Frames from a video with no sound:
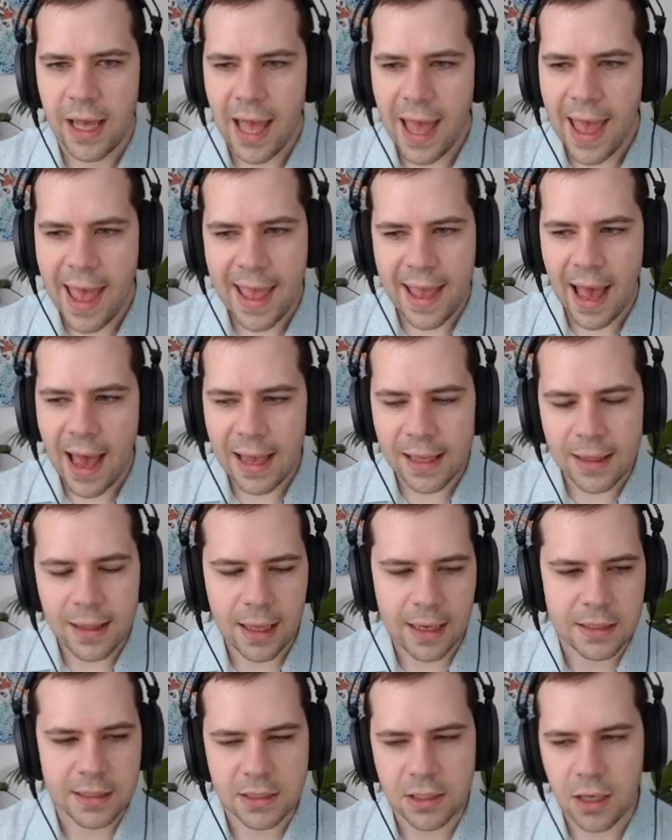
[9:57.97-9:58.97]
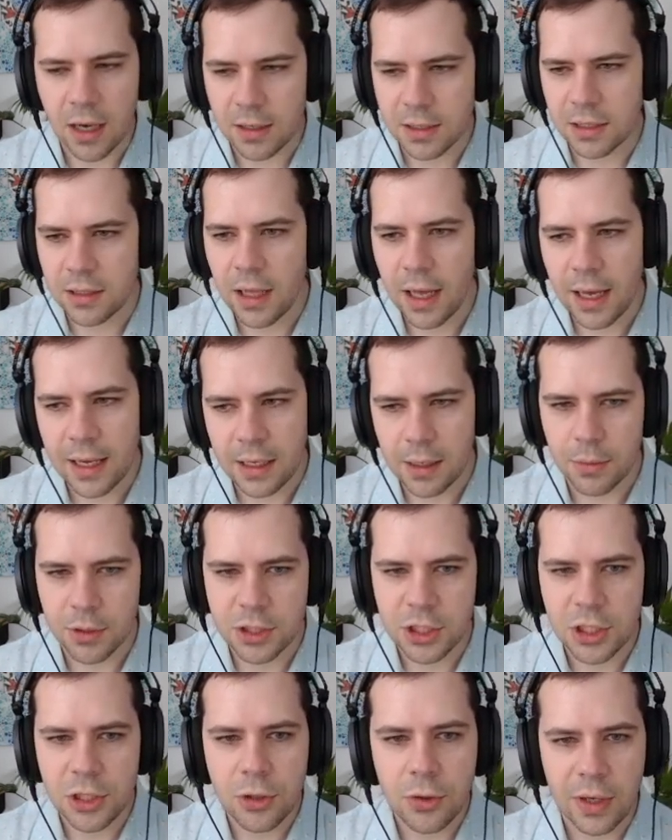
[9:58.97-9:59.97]
hey, I'd like to talk to client number
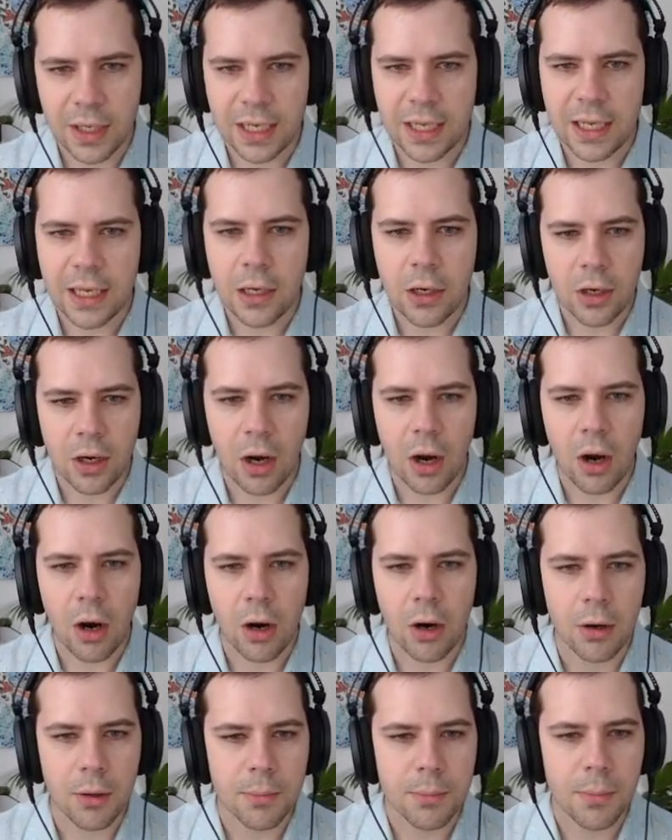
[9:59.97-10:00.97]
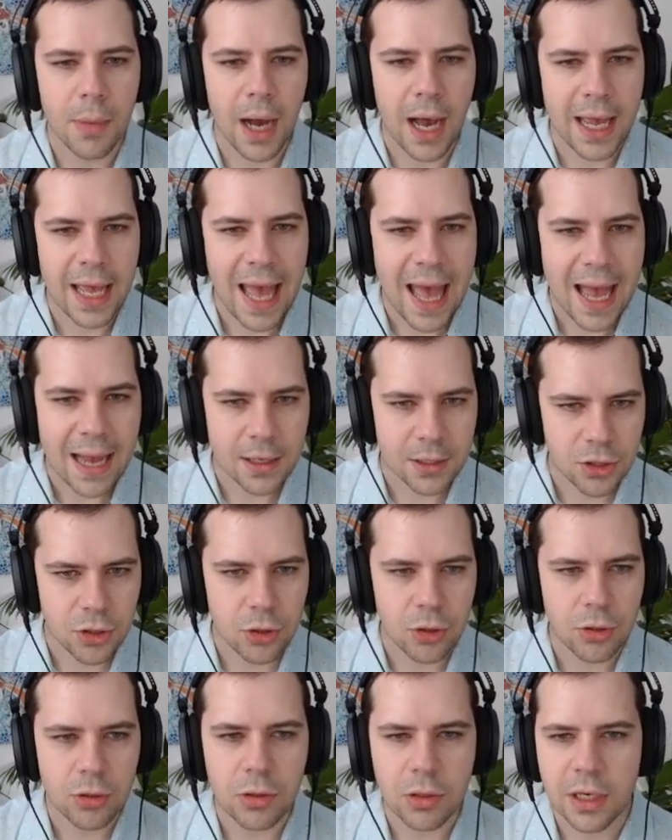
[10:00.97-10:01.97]
2, and here are my
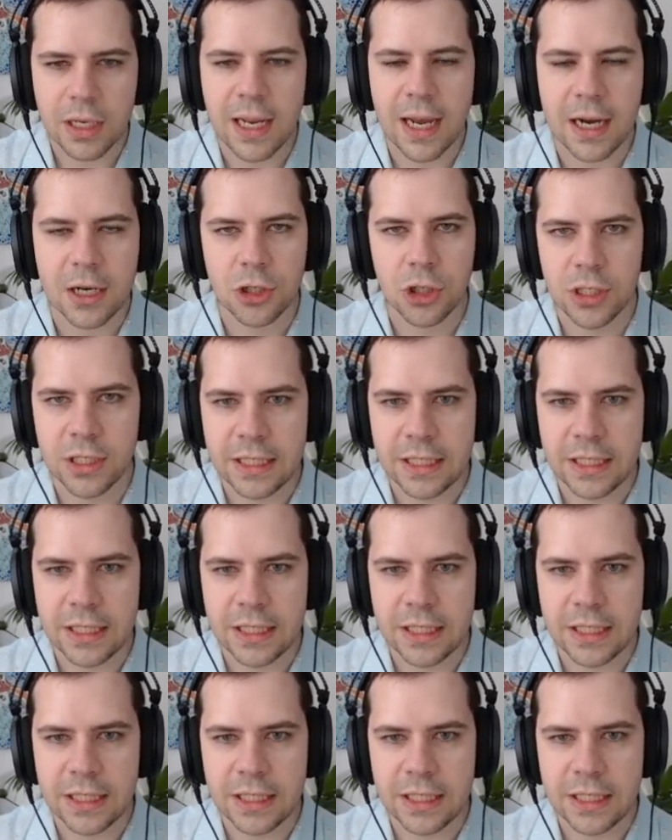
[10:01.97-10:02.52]
external connection